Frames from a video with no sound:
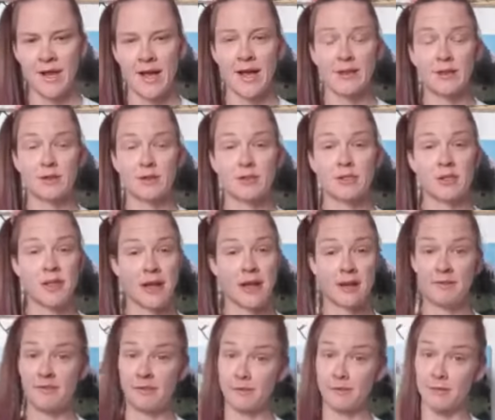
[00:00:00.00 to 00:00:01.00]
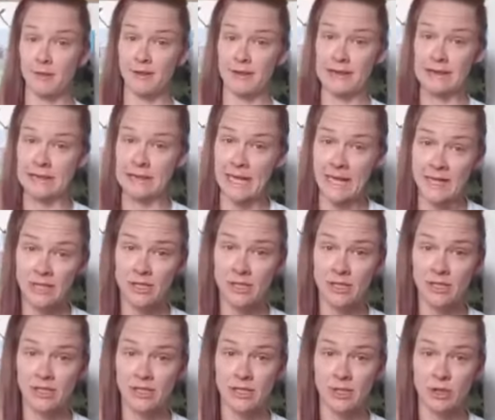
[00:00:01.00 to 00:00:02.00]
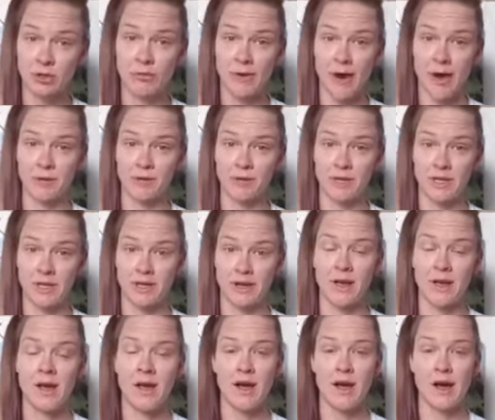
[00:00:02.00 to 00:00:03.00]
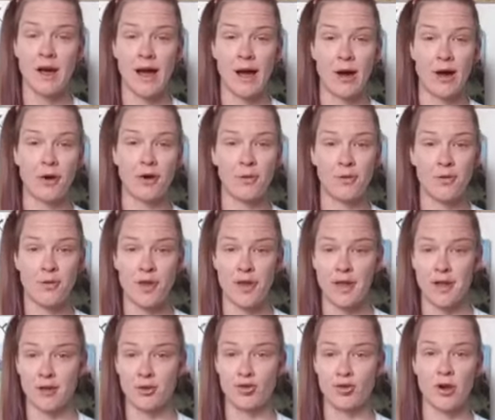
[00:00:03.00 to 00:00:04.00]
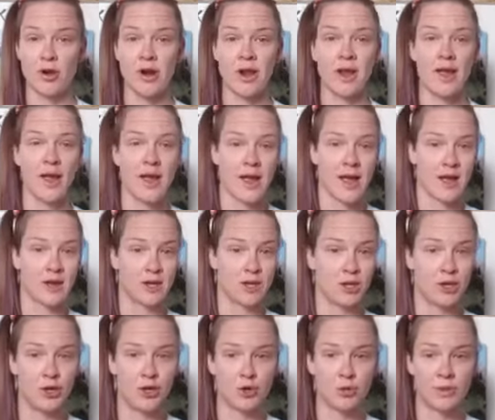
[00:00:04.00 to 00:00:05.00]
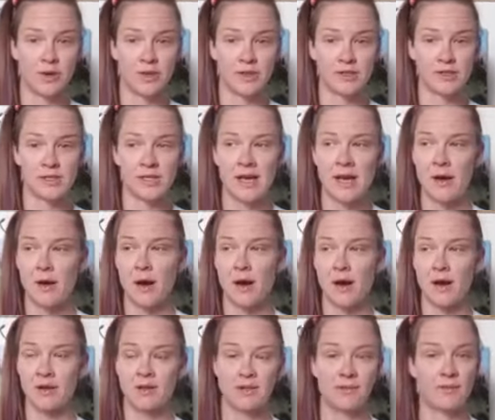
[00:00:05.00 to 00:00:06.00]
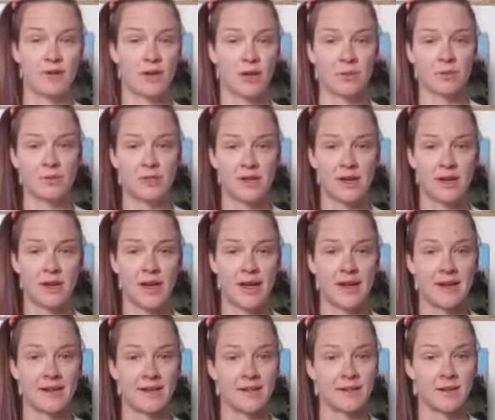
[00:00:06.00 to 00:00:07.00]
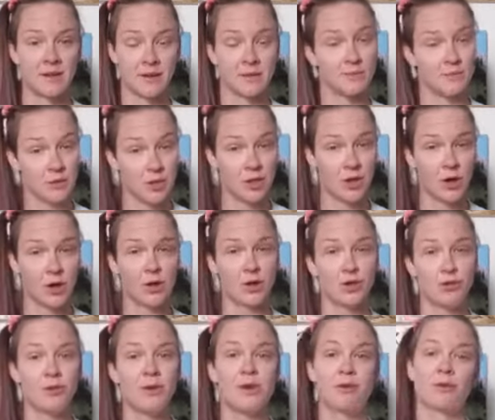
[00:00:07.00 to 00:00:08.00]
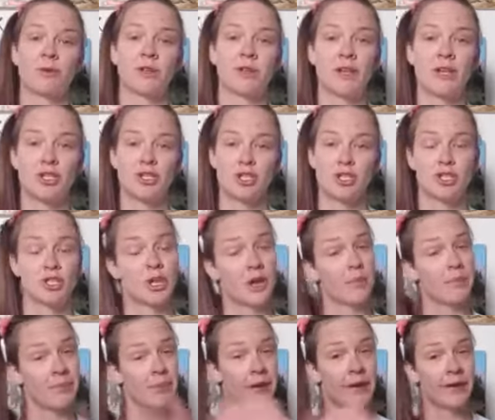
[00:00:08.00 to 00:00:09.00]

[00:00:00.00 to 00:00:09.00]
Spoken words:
And there's a lot of different legends surrounding how the Indri and humans developed a unique relationship.